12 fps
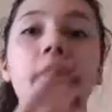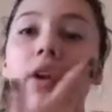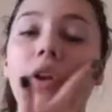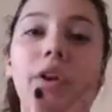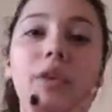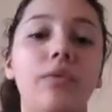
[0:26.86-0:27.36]

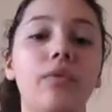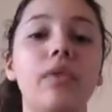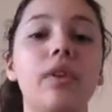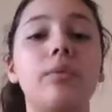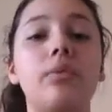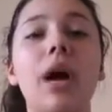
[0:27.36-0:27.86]
And
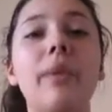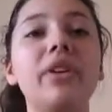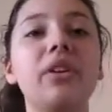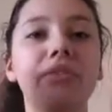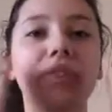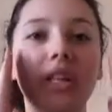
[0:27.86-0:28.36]
priming
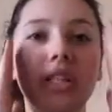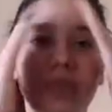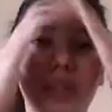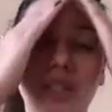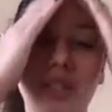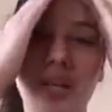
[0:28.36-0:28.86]
your face
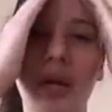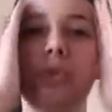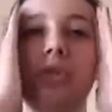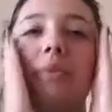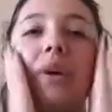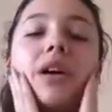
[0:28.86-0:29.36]
really just
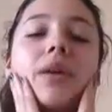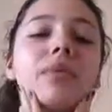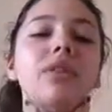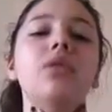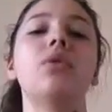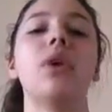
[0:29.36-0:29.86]
helps your makeup
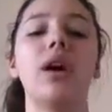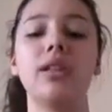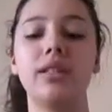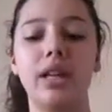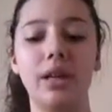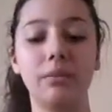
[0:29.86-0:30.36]
to
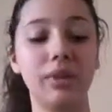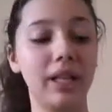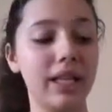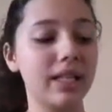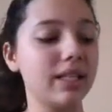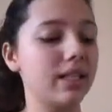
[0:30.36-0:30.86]
stay in
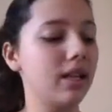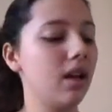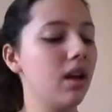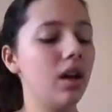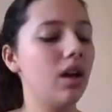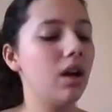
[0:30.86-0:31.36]
place
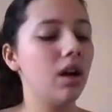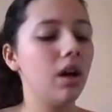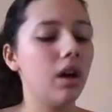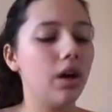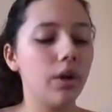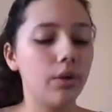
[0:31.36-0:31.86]

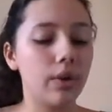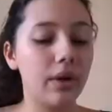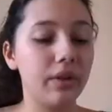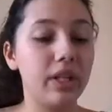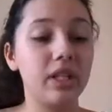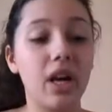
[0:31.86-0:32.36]

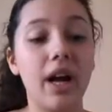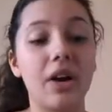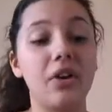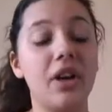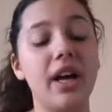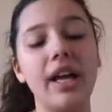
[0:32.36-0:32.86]
throughout the
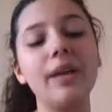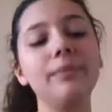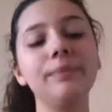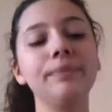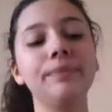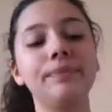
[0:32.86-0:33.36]
entire
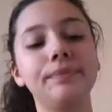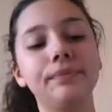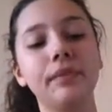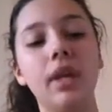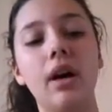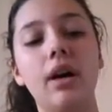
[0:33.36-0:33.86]
night.
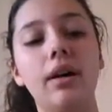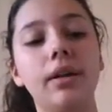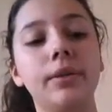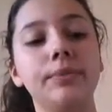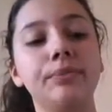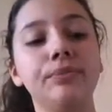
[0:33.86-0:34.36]

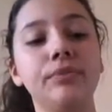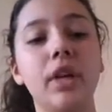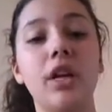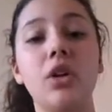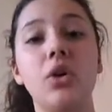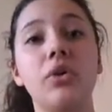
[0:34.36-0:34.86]

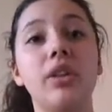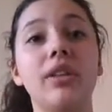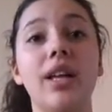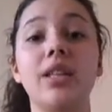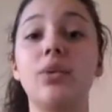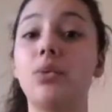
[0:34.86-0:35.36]
I know that
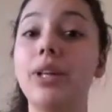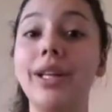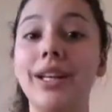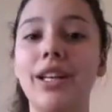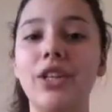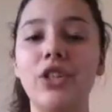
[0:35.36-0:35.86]
that's really
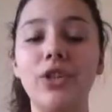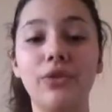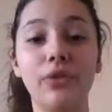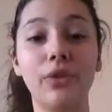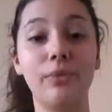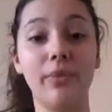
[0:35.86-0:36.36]
an issue
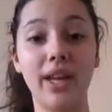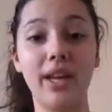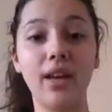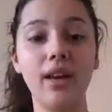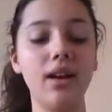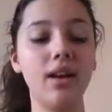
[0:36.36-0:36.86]
for me.